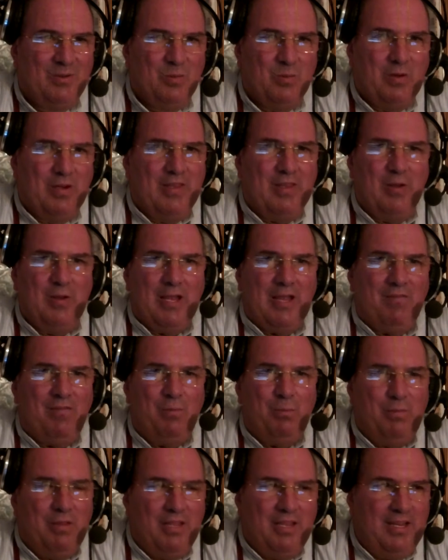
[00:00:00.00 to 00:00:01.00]
whether you have
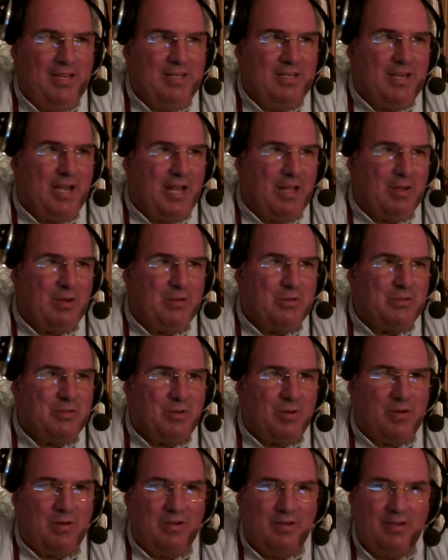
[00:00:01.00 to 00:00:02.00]
$1 million
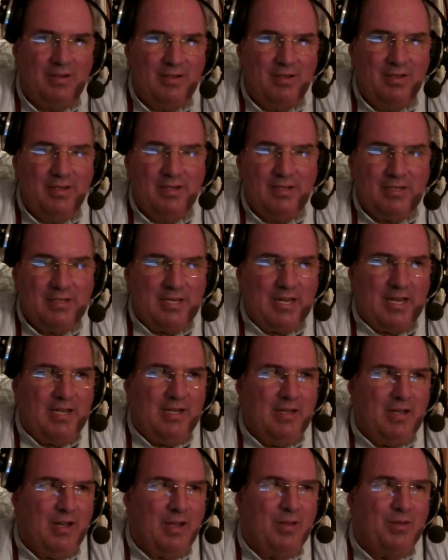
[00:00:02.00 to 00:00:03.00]
or
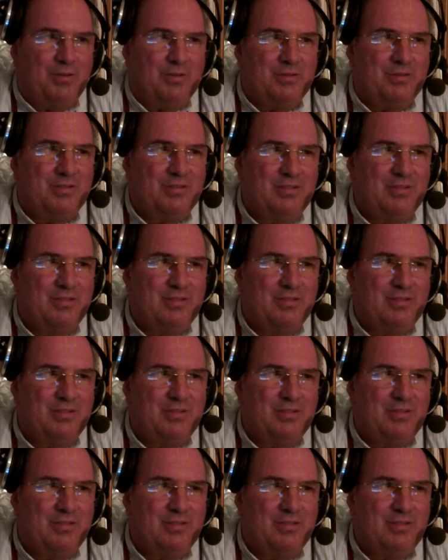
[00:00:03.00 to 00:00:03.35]
$10.